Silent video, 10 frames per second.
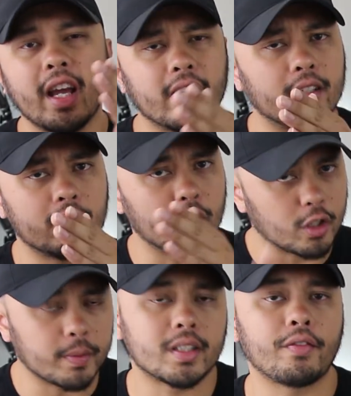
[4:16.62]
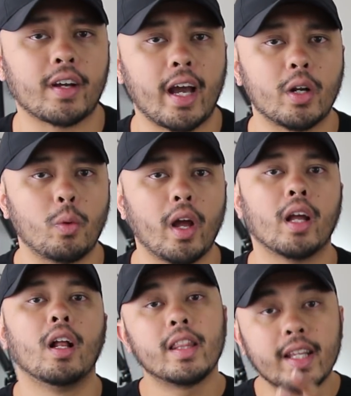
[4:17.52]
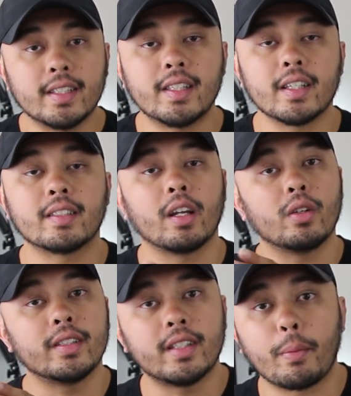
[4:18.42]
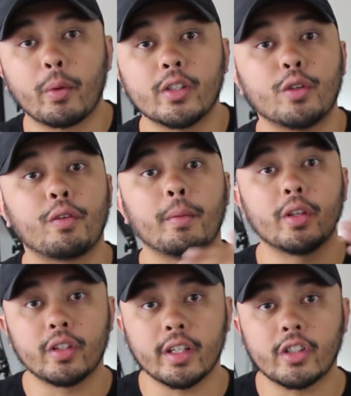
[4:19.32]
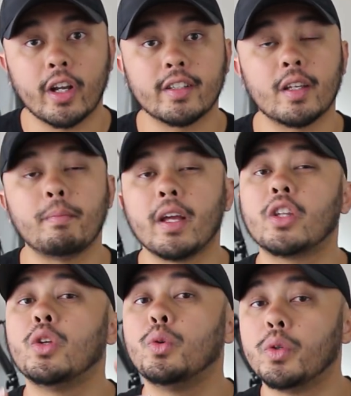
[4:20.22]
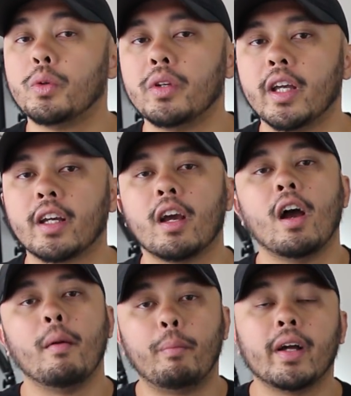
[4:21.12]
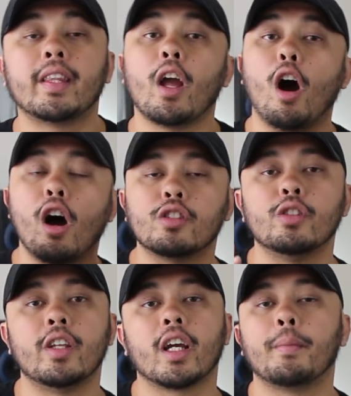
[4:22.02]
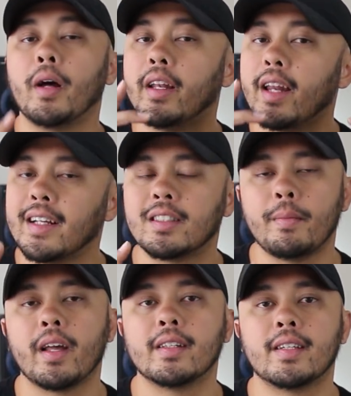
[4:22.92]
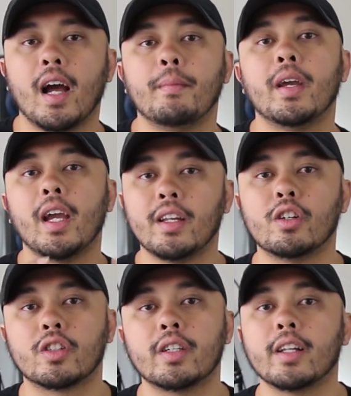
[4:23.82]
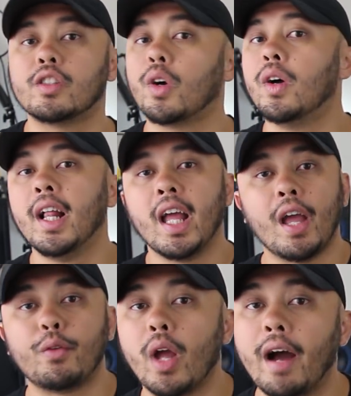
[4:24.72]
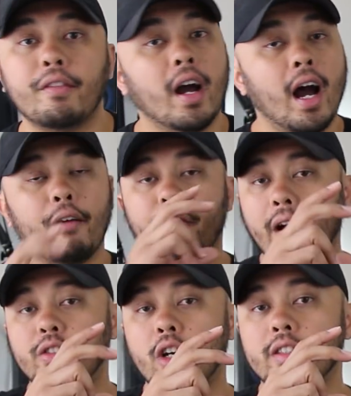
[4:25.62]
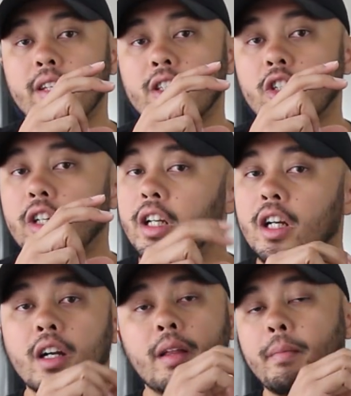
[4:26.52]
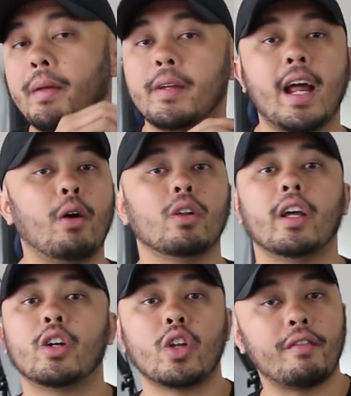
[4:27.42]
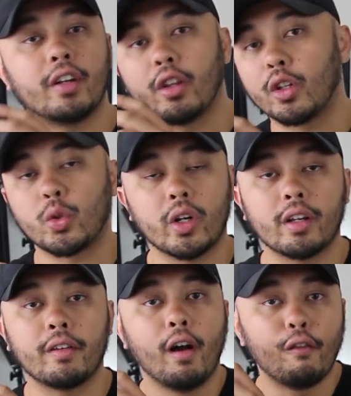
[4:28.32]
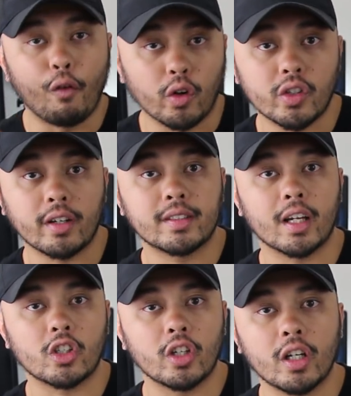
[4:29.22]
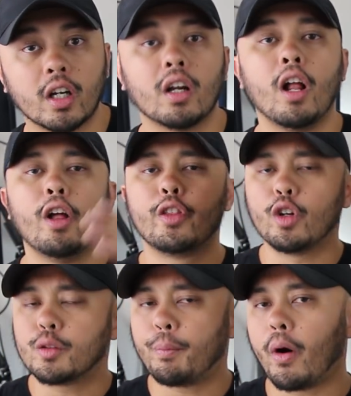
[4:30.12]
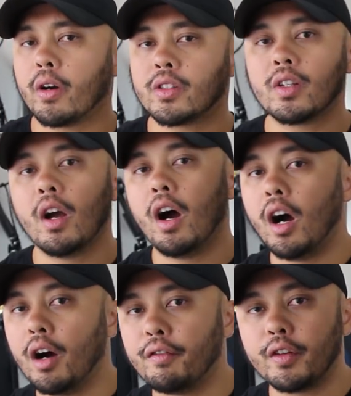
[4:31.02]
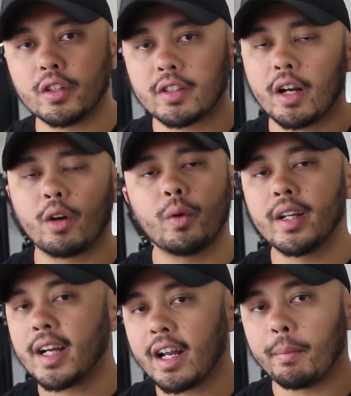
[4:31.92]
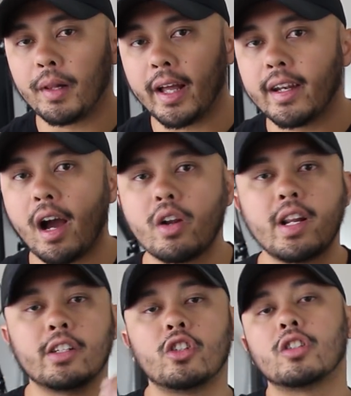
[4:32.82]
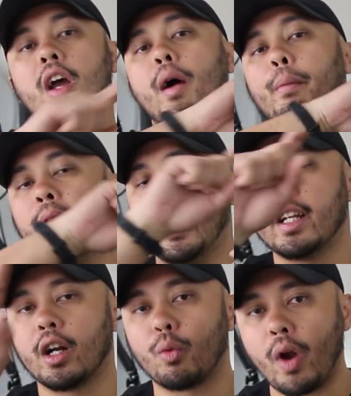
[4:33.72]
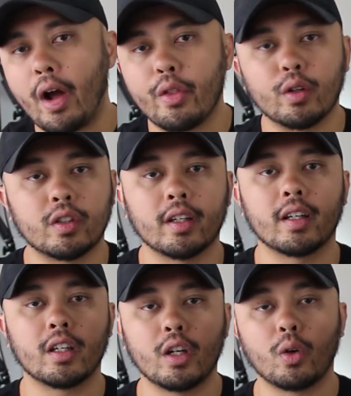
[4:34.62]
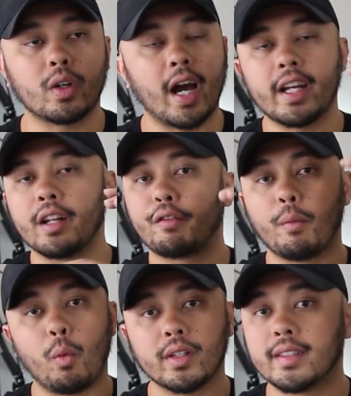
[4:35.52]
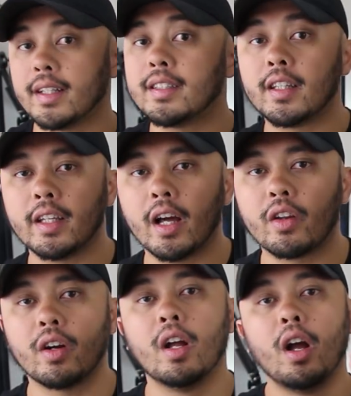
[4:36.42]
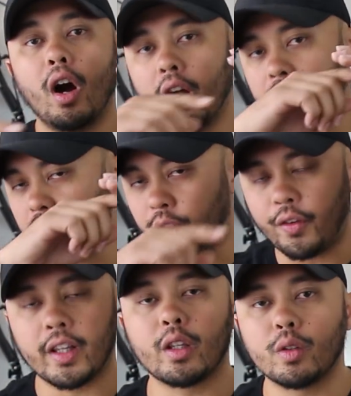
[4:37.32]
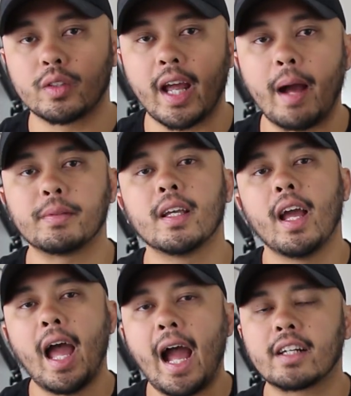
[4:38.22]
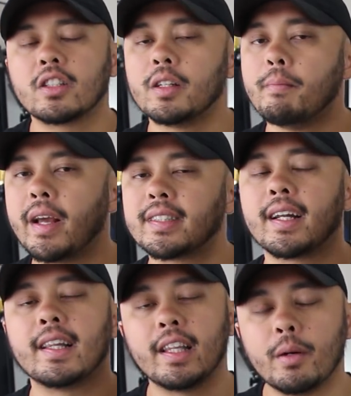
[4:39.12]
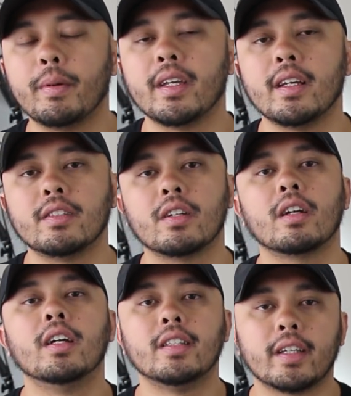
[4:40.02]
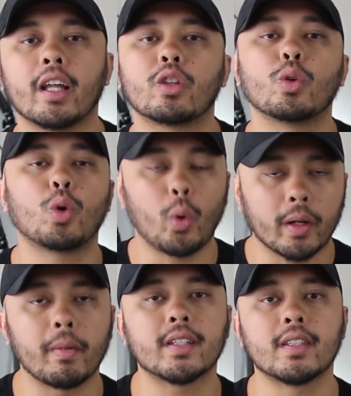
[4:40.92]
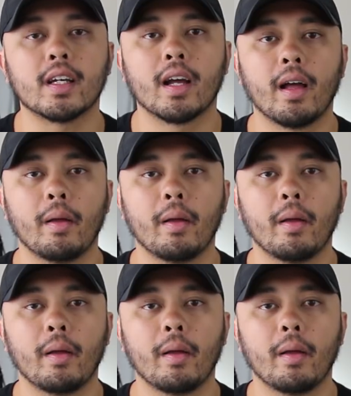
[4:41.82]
in a, you know, specific kind of way. These things not only separate you from other D Js and make you unique, but they also take up a nice amount of time in your set. So if you have a five song section here and maybe an hour later you have another three to four song section here, those parts of your set are already kind of planned out, and it's just planning around those and, you know, guiding from one set to the other and just filling those gaps actually makes it a little bit easier to get through quick mixing.